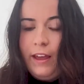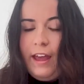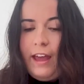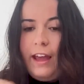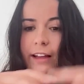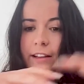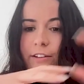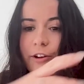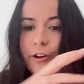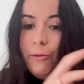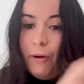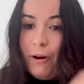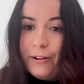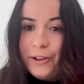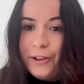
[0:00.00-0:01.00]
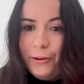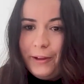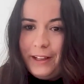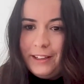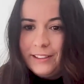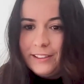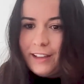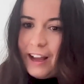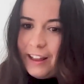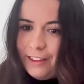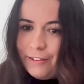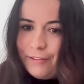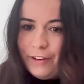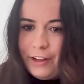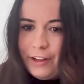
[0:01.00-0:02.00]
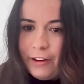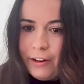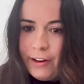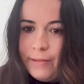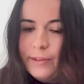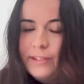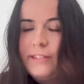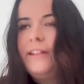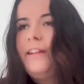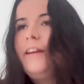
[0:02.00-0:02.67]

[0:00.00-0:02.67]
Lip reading: And so while you're inside the fitting rooms